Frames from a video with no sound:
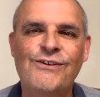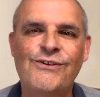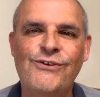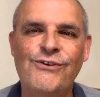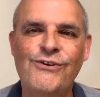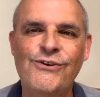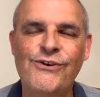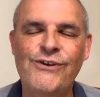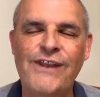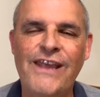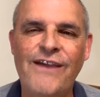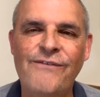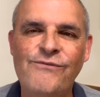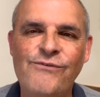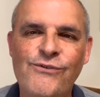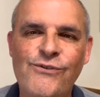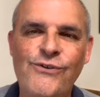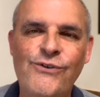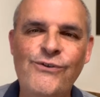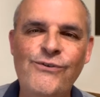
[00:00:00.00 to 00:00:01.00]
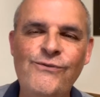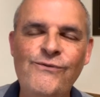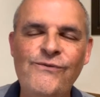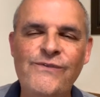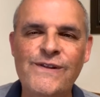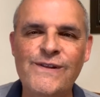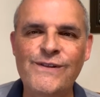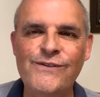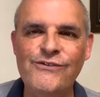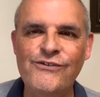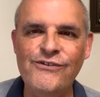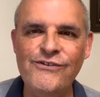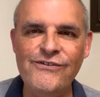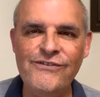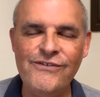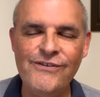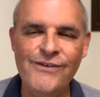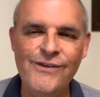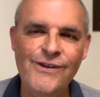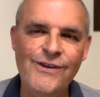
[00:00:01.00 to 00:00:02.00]
Good afternoon,
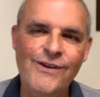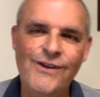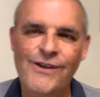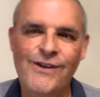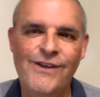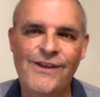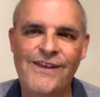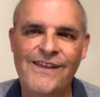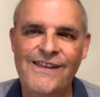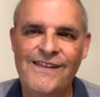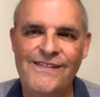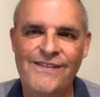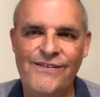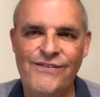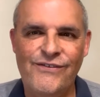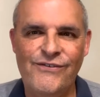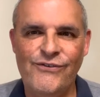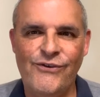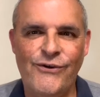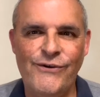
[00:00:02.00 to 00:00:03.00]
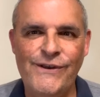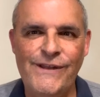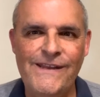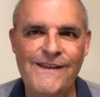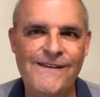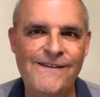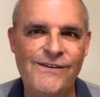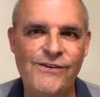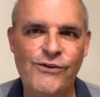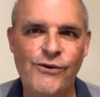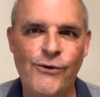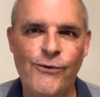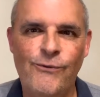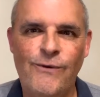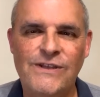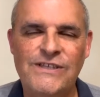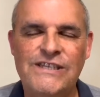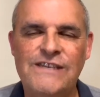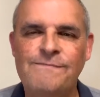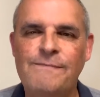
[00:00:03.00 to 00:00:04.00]
villagers. This is Arnie. You're
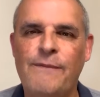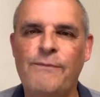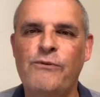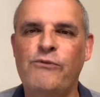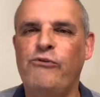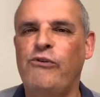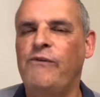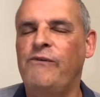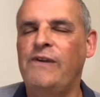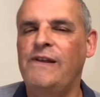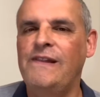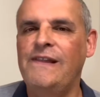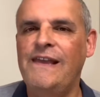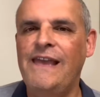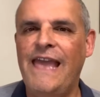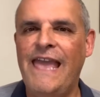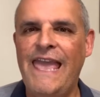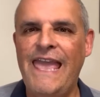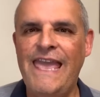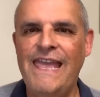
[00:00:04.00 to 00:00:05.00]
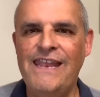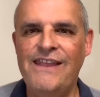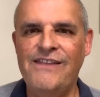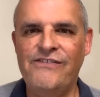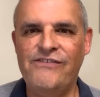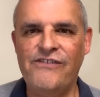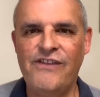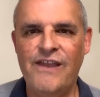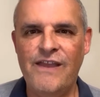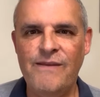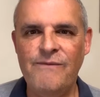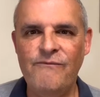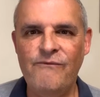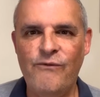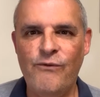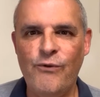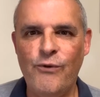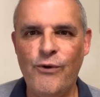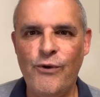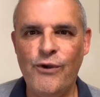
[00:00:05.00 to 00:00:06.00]
watching Pepper Tree Villa, and it's time
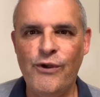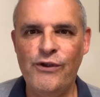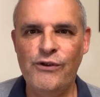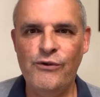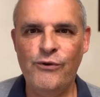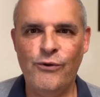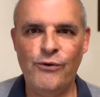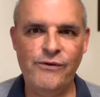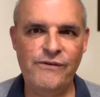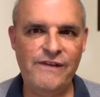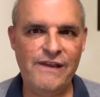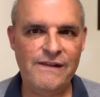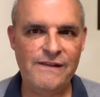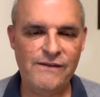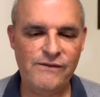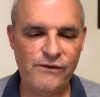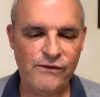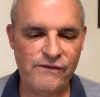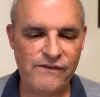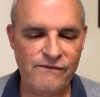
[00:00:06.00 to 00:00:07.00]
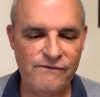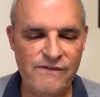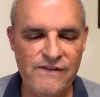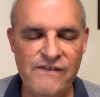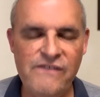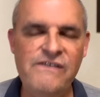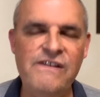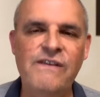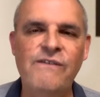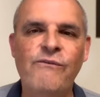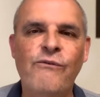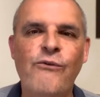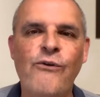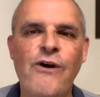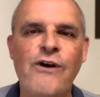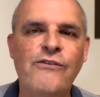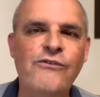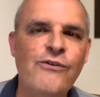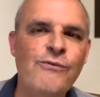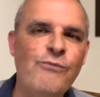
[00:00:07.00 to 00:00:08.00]
for your daily dose of Disney for
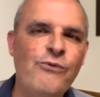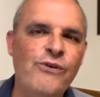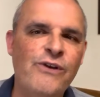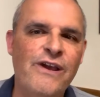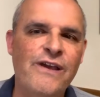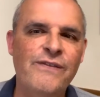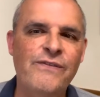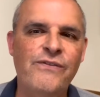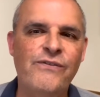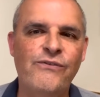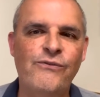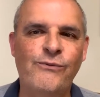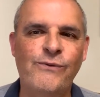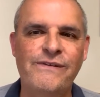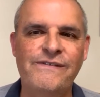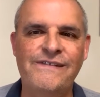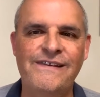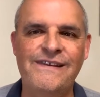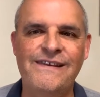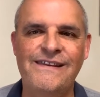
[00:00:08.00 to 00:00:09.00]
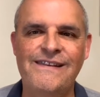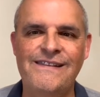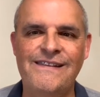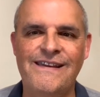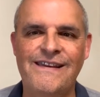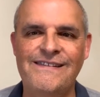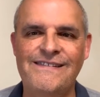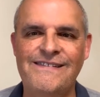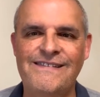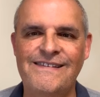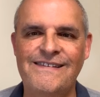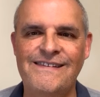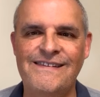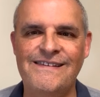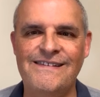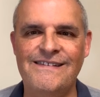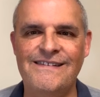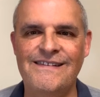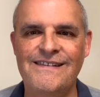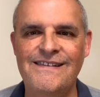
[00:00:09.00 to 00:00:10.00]
October 9th,
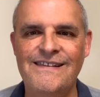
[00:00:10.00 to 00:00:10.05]
2019.